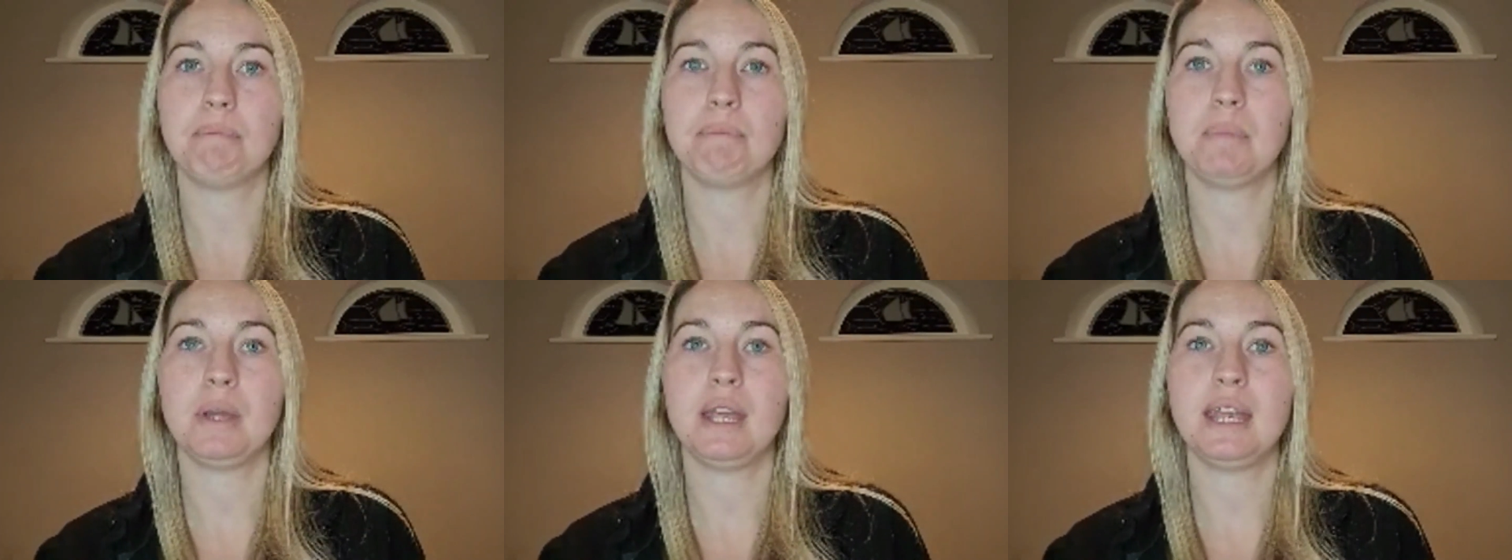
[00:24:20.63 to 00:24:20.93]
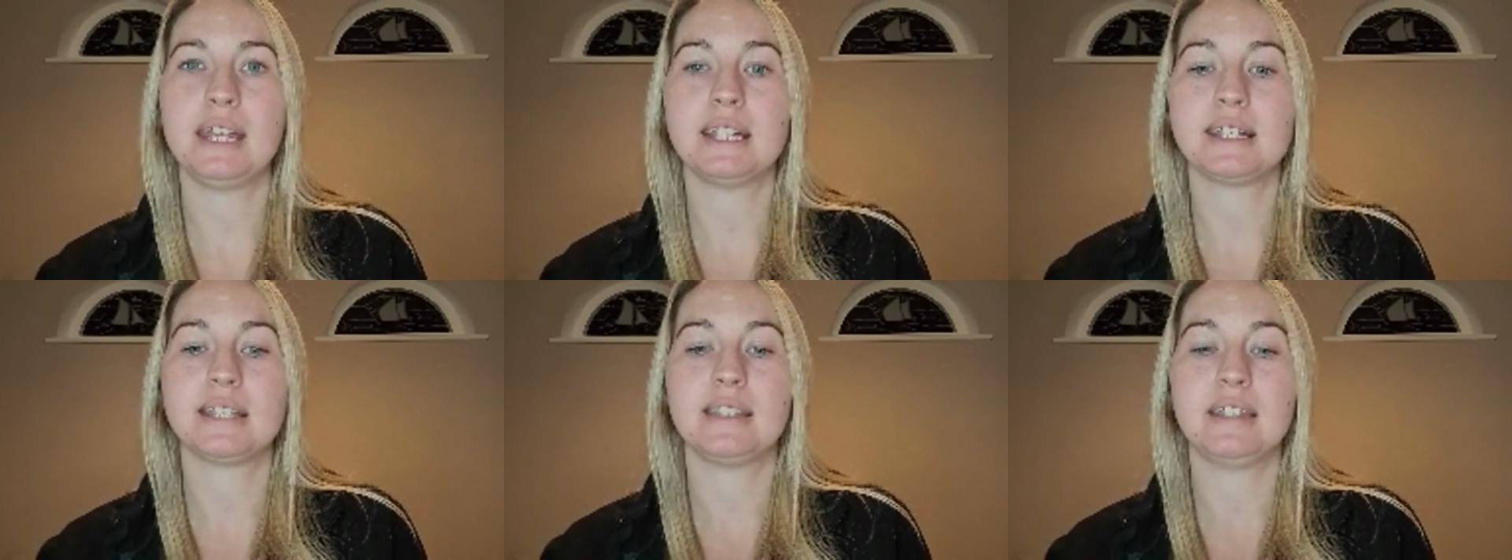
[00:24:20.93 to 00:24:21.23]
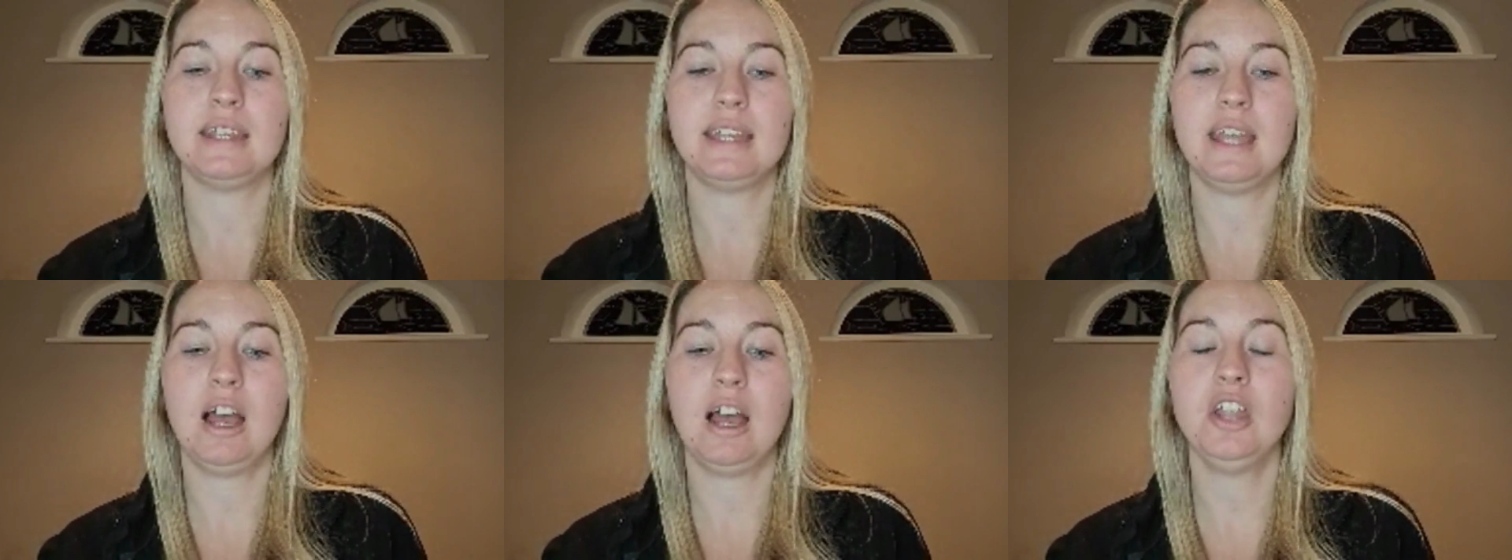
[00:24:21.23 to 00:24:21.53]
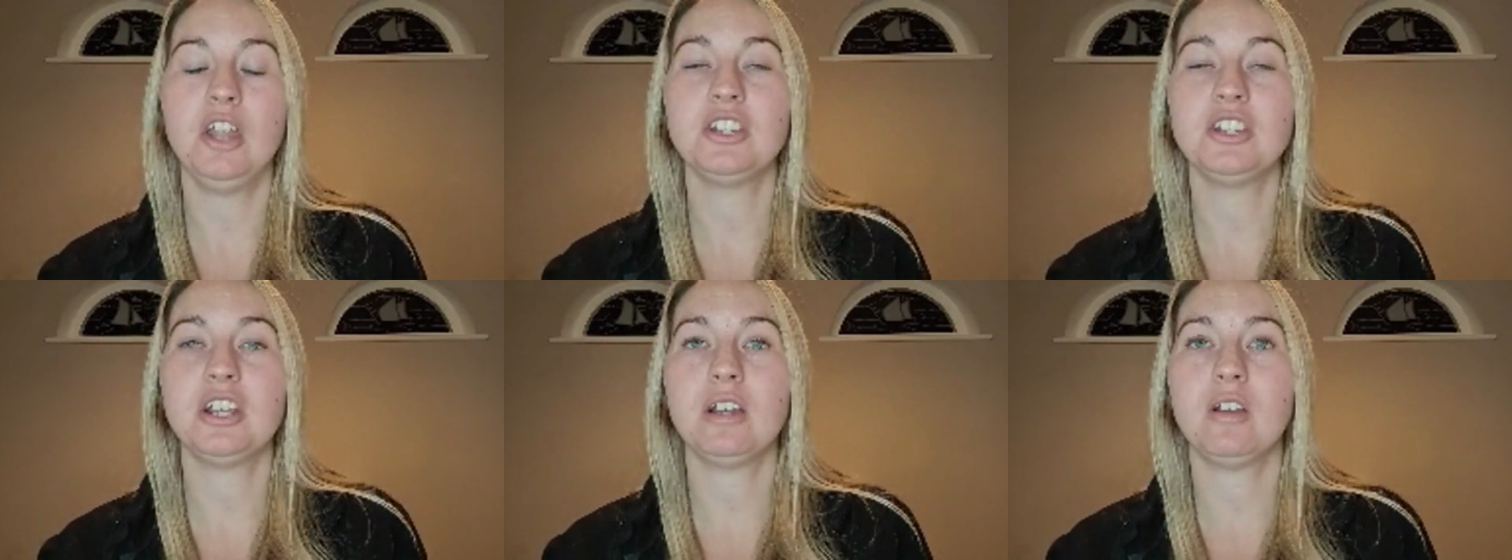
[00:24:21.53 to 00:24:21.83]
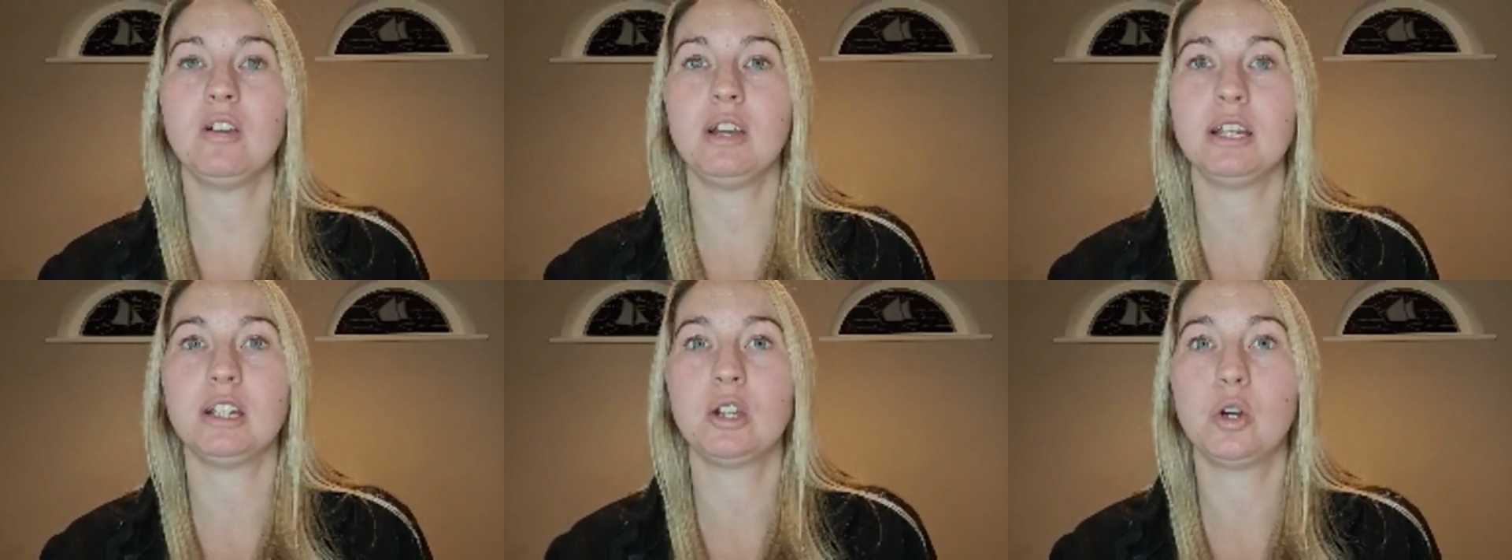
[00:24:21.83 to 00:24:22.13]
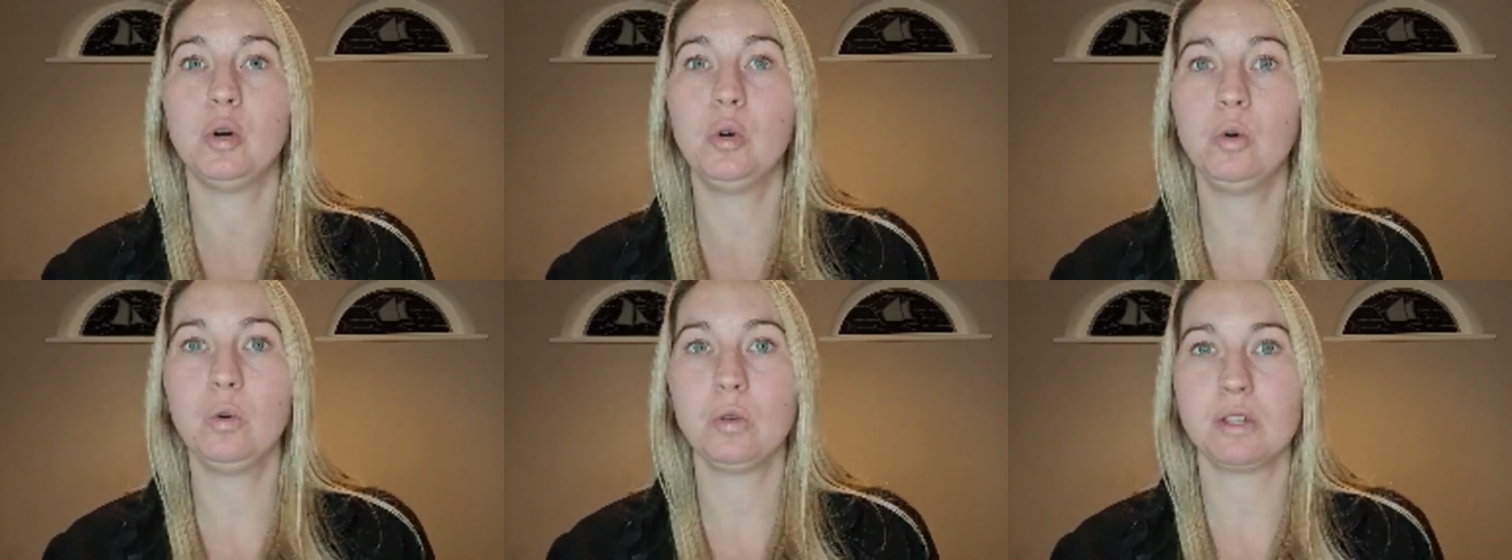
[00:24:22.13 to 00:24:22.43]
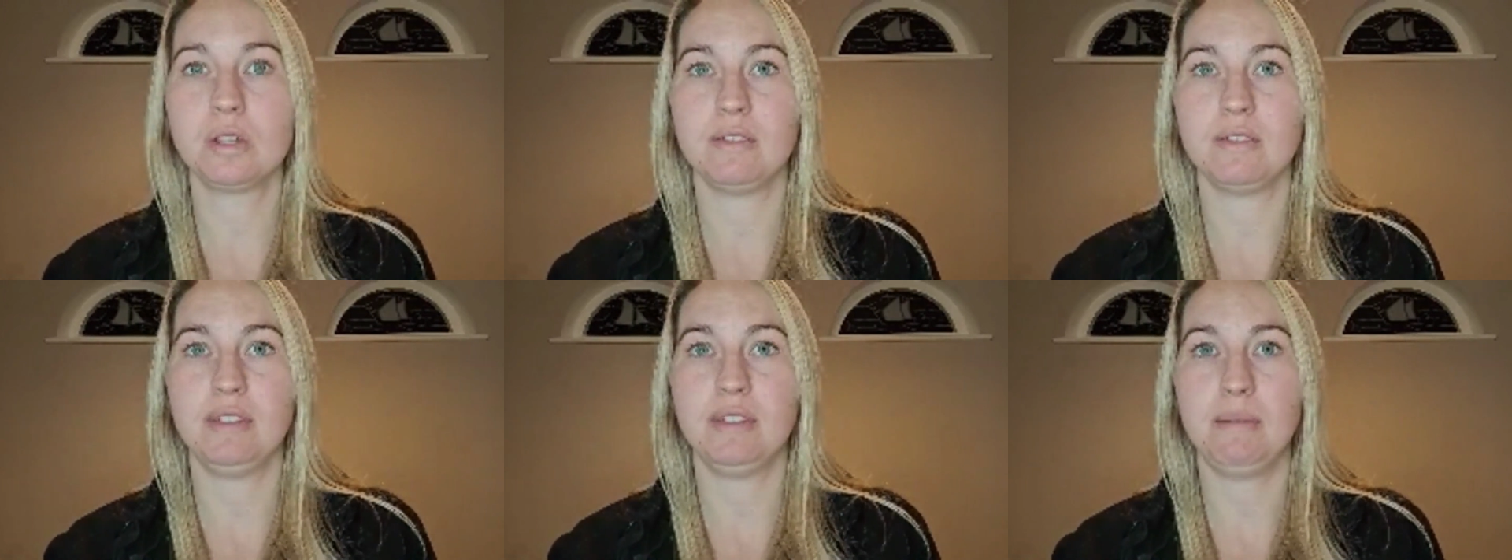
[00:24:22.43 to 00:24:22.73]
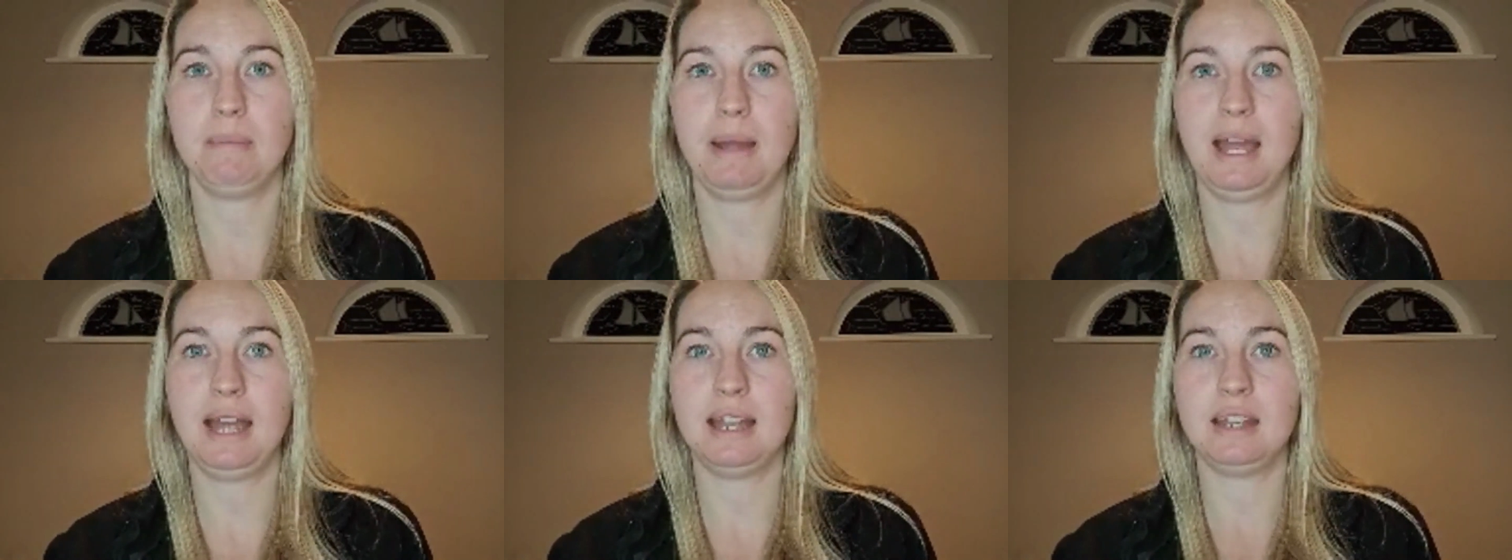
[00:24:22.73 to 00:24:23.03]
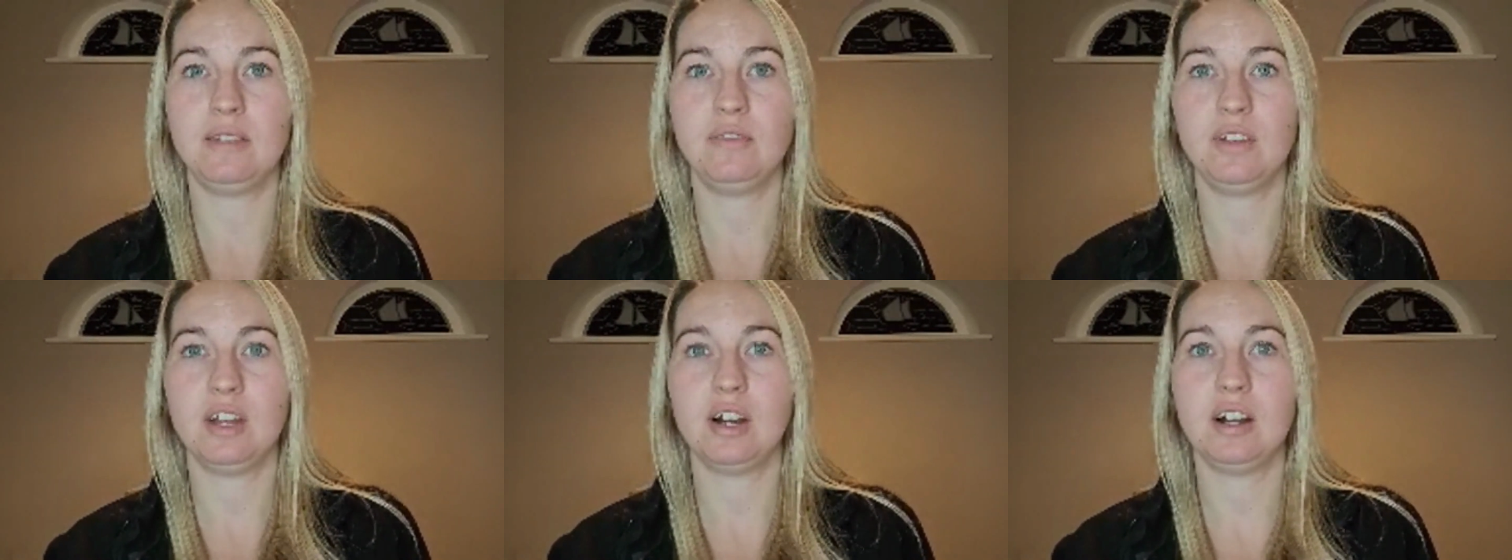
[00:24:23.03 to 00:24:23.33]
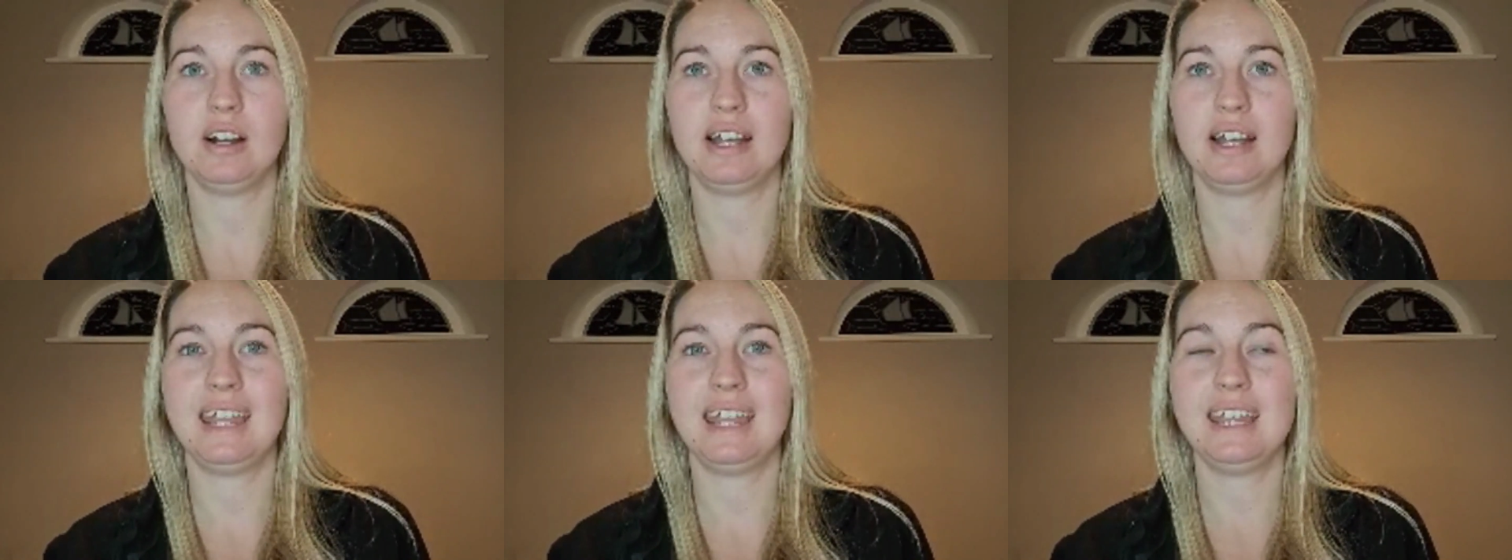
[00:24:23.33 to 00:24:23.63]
but it's the underlying cause of the behaviour.